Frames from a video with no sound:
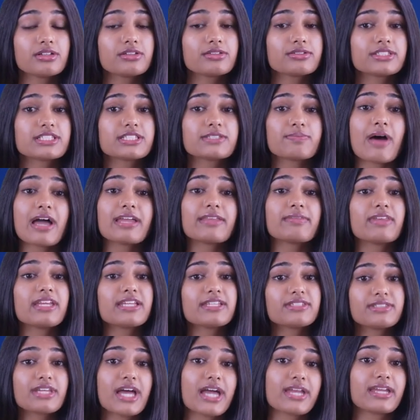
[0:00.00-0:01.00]
Despite
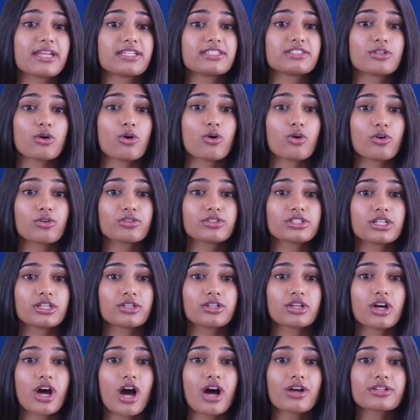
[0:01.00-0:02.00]
being decades old,
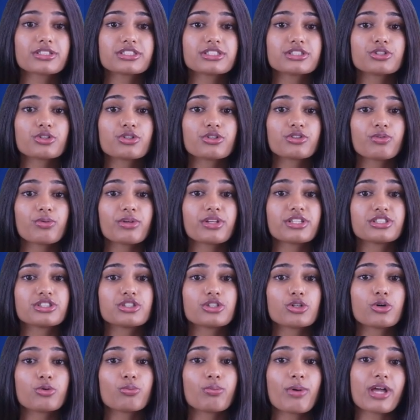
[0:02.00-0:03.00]

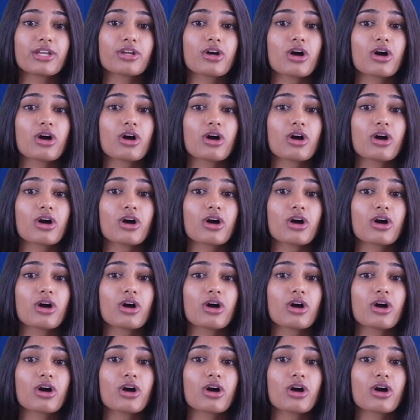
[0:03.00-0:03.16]
RS-232 and